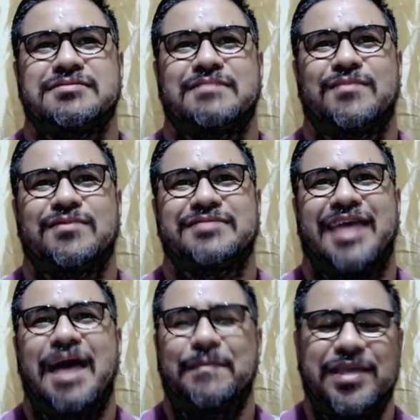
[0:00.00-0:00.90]
the, the
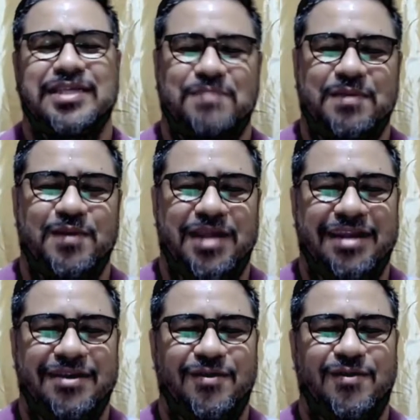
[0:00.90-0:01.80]
happiest people I
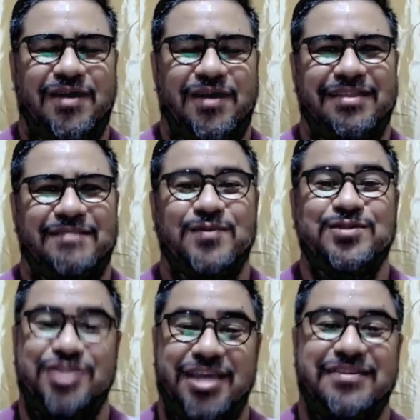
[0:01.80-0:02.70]
know are the
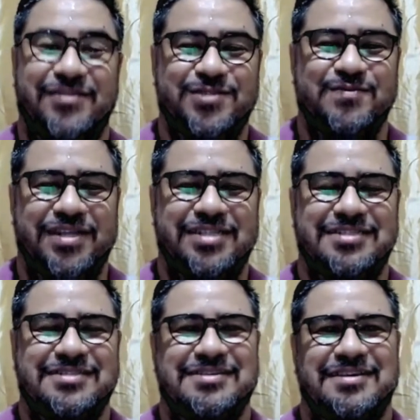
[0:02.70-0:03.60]
most generous
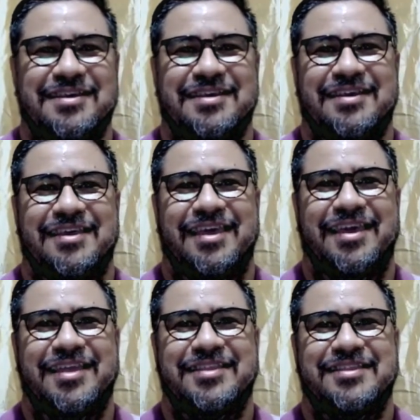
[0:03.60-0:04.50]
ones.
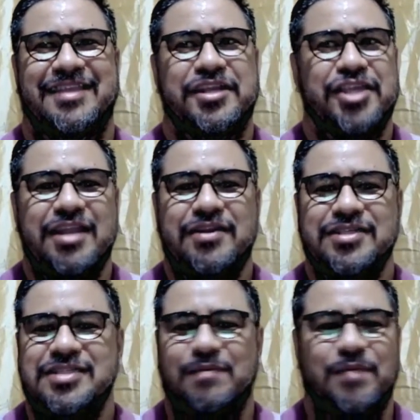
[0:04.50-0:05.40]
And they're
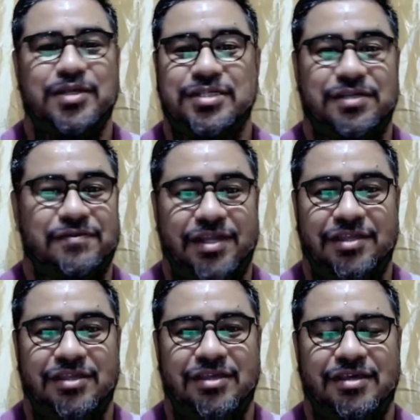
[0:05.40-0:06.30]
generous not because they're
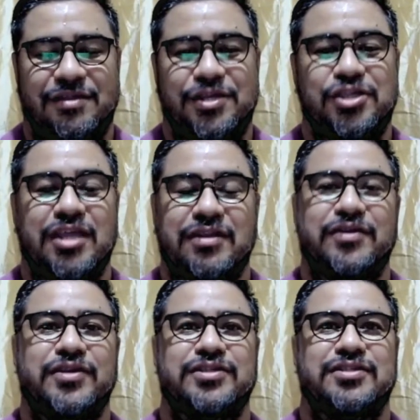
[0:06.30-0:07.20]
rich, they're
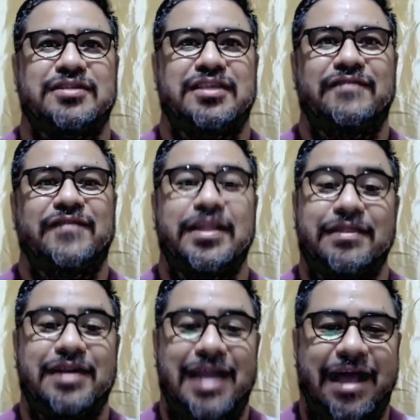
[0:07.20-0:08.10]
generous even in
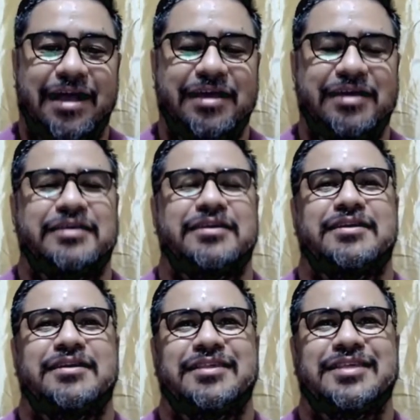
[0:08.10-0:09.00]
their lack.
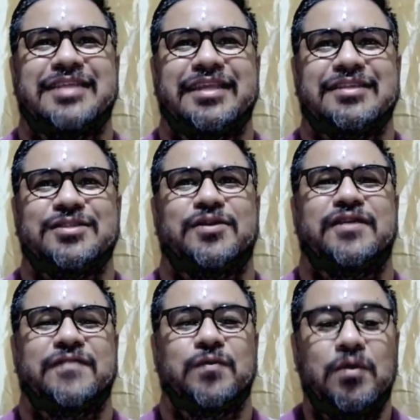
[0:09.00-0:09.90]
Just like the
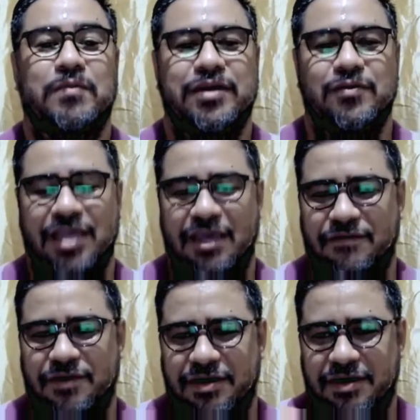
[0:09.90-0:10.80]
story of the woman who
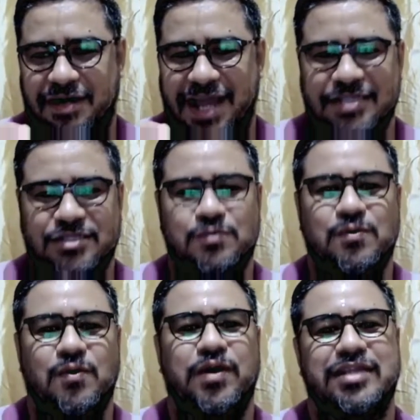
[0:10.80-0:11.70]
gave her last two
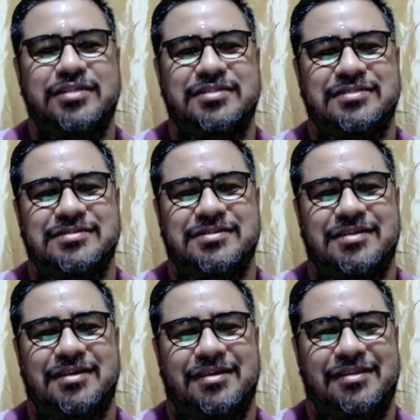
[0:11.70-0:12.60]
coins,
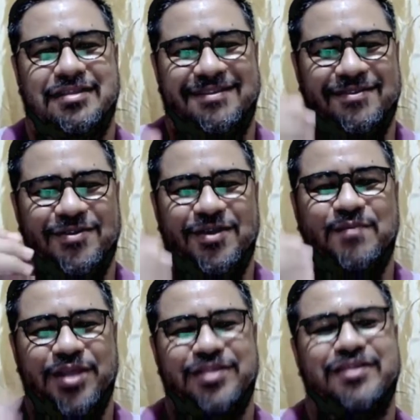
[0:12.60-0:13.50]
the
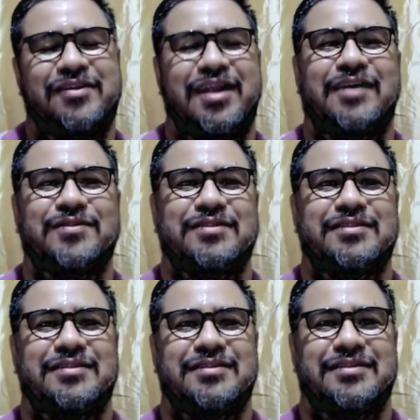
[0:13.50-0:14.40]
Lord pointed her out
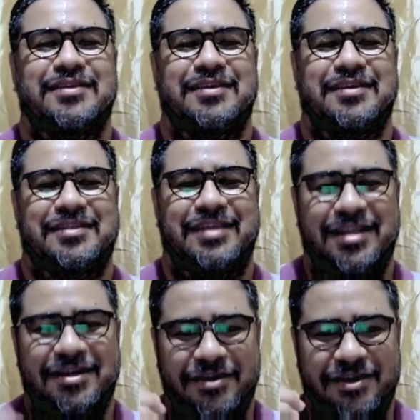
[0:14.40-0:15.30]
that
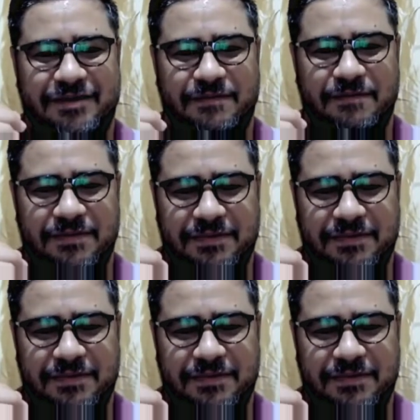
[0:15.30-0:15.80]
in her,